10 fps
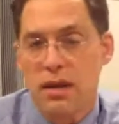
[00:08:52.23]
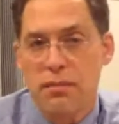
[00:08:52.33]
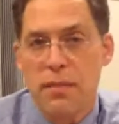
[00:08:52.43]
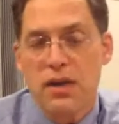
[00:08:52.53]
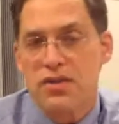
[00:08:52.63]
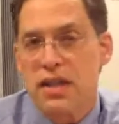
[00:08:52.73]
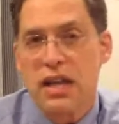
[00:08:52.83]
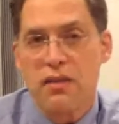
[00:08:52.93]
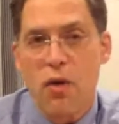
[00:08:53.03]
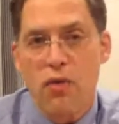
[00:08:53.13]
a better
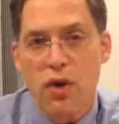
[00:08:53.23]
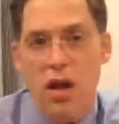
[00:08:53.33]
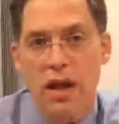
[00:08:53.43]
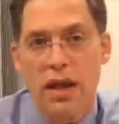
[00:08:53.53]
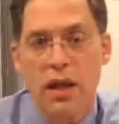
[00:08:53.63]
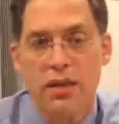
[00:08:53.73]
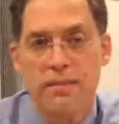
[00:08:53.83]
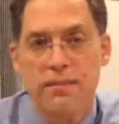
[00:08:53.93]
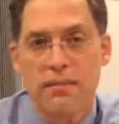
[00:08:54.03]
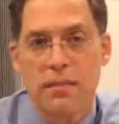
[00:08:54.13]
state of overall health.